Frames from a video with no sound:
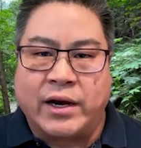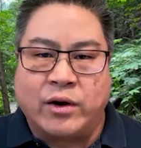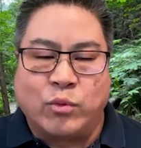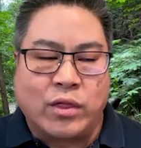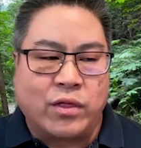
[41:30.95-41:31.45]

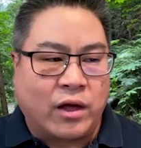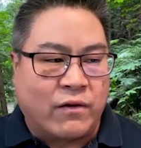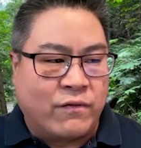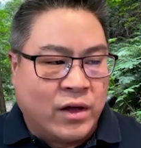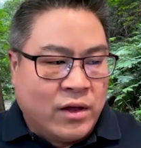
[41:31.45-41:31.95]
And we think
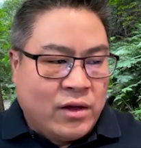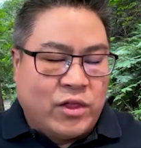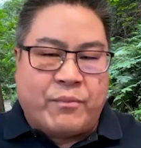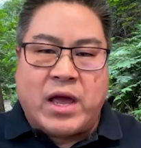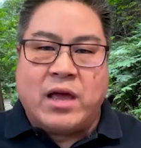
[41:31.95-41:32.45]
of
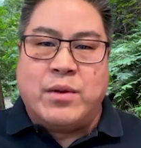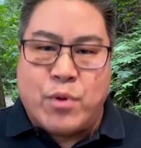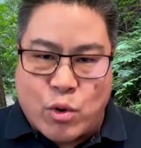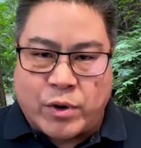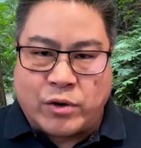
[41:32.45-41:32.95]
the baby
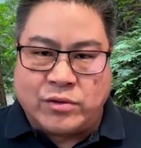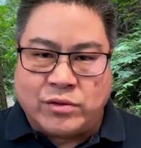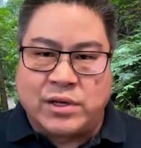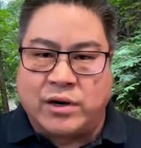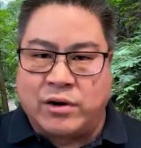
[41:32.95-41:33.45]
boomers
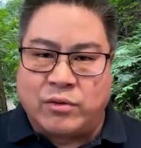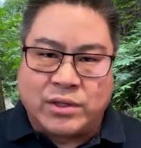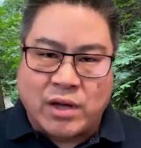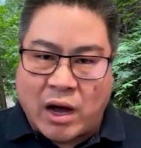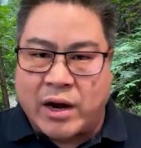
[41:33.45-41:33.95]
that are
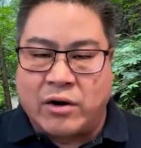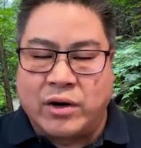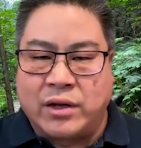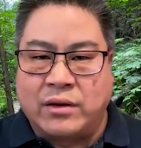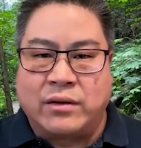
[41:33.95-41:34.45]

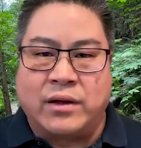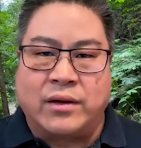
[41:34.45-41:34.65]
retiring